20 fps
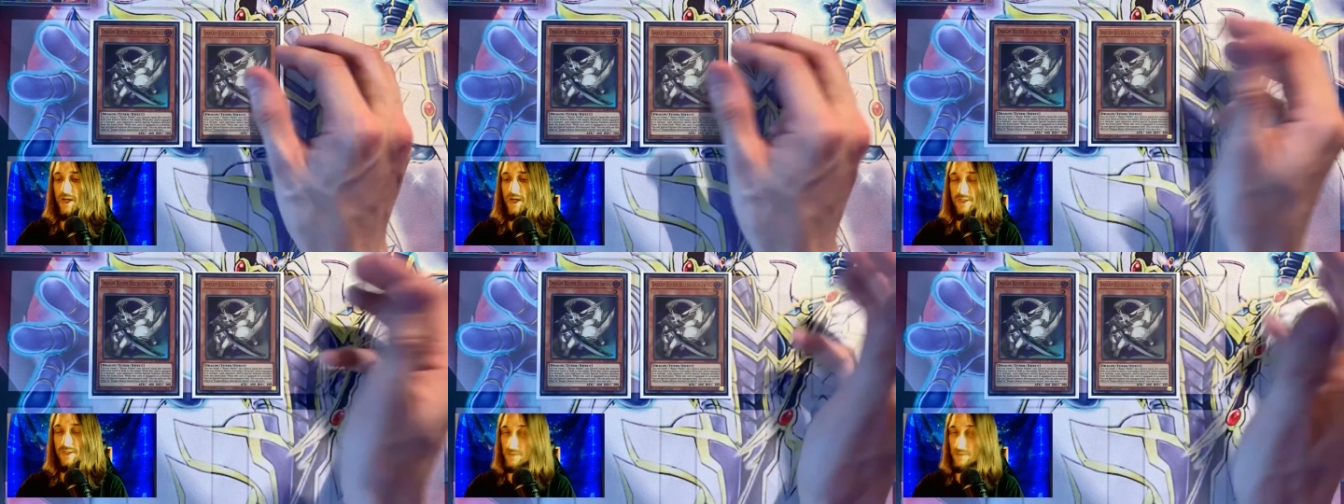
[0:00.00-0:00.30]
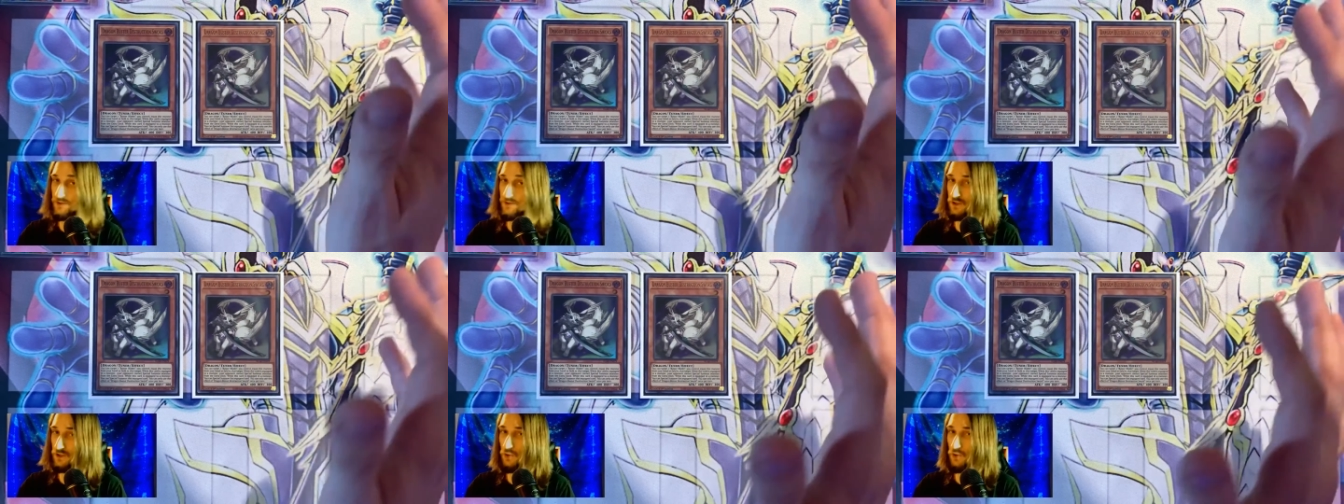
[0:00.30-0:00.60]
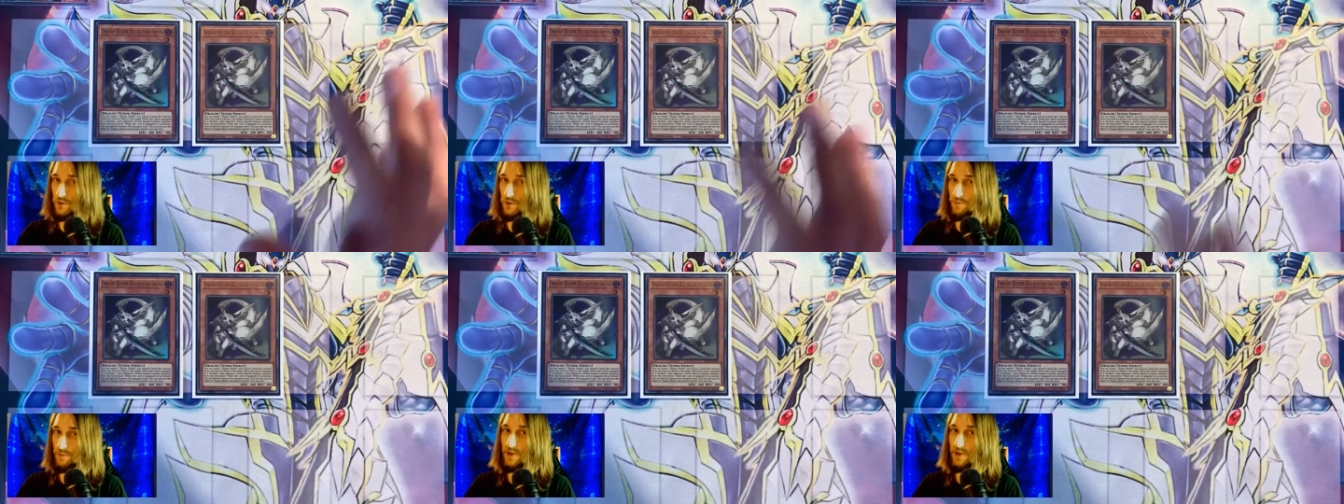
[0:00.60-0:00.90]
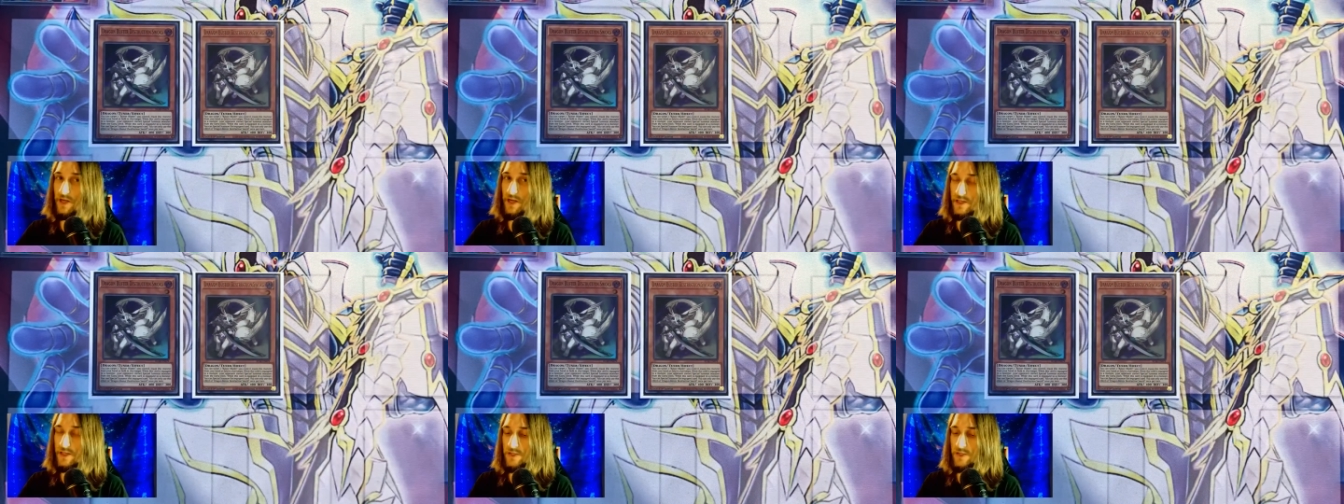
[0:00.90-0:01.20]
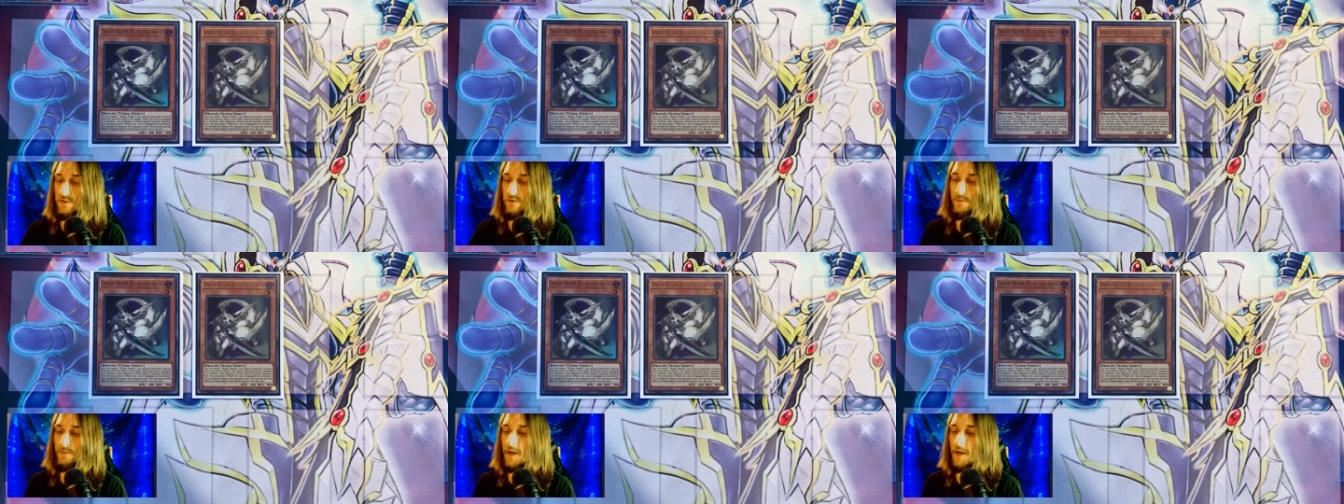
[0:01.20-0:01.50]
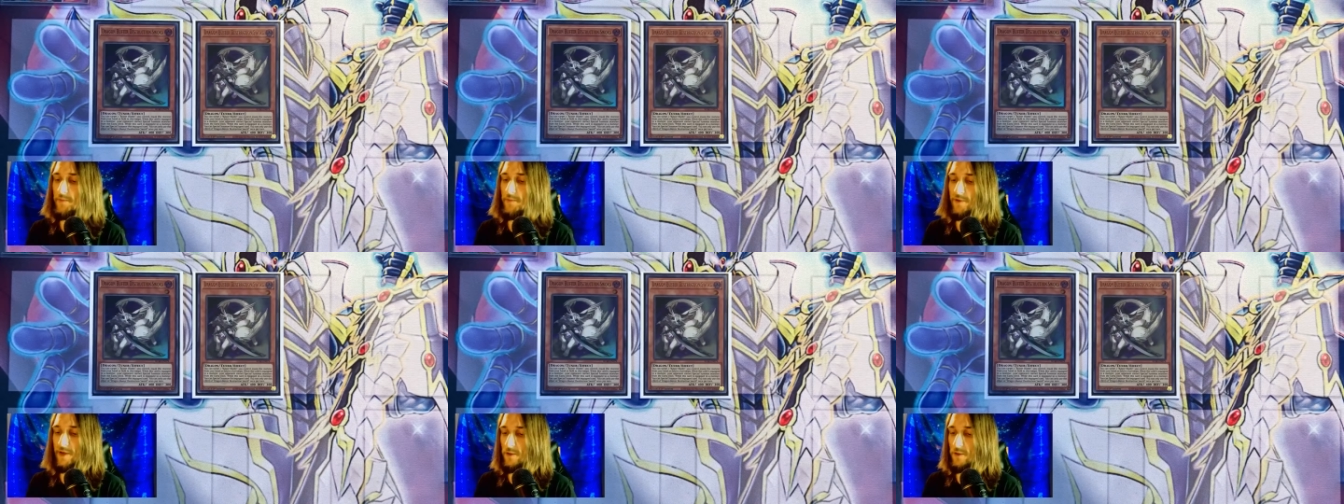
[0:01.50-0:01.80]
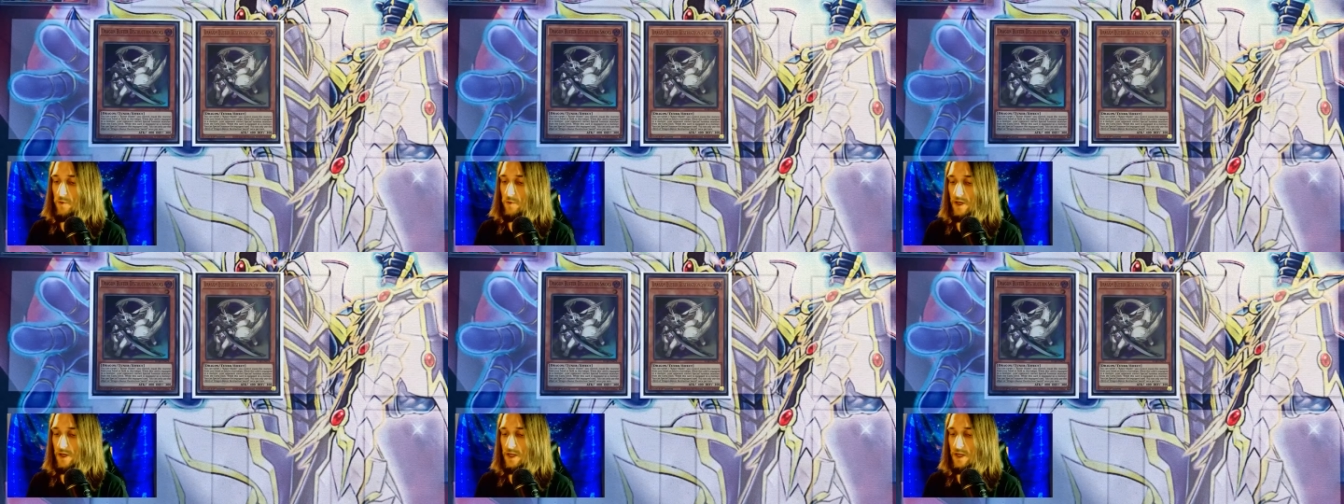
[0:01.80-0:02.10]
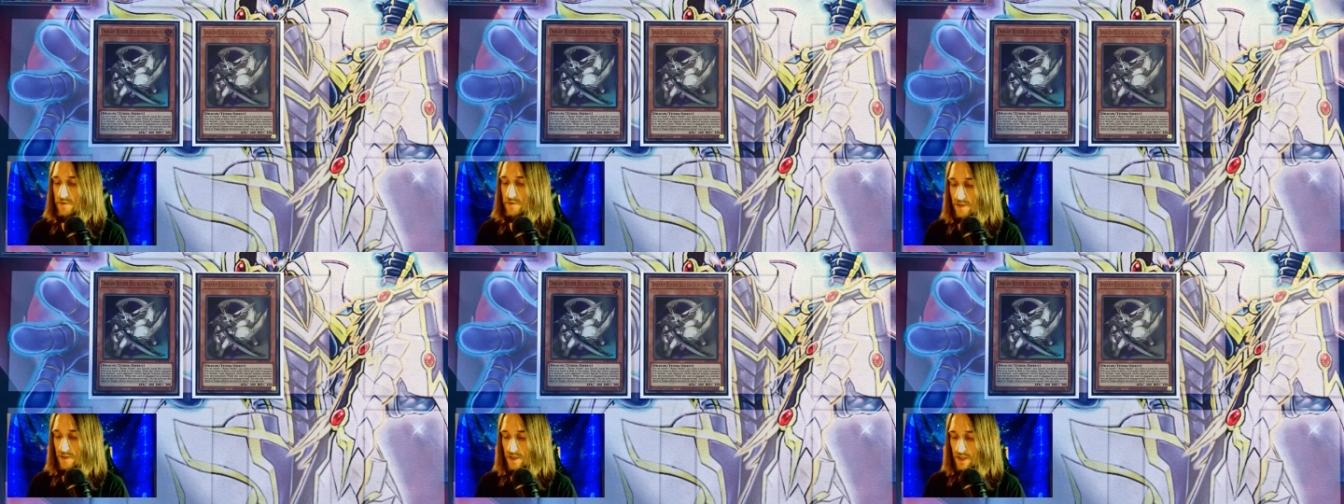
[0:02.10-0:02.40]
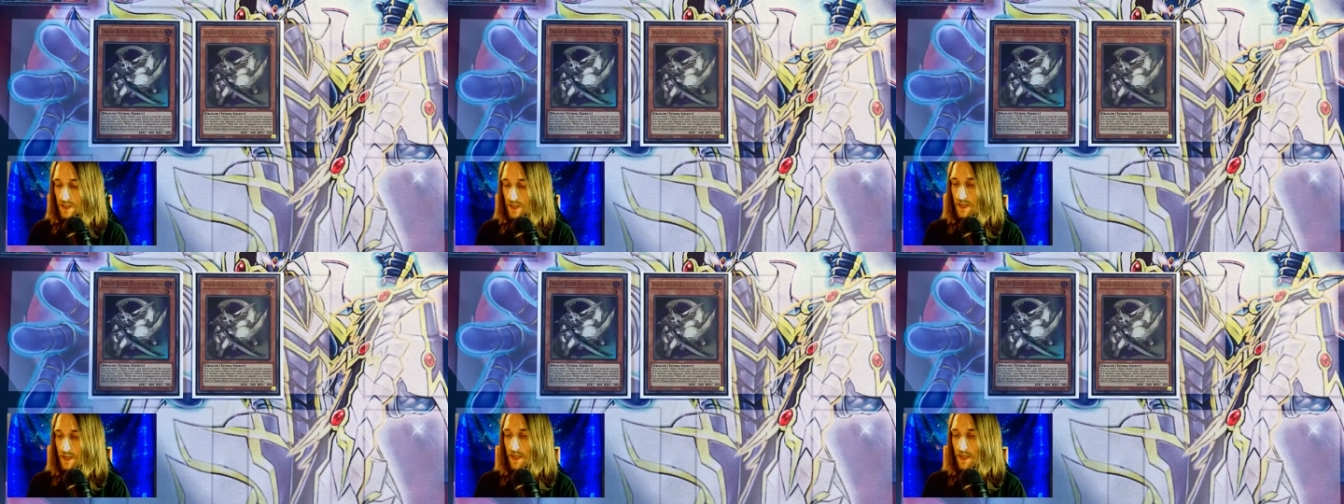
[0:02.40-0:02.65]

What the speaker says: So I'm still only playing 2, I'm not playing 1 either.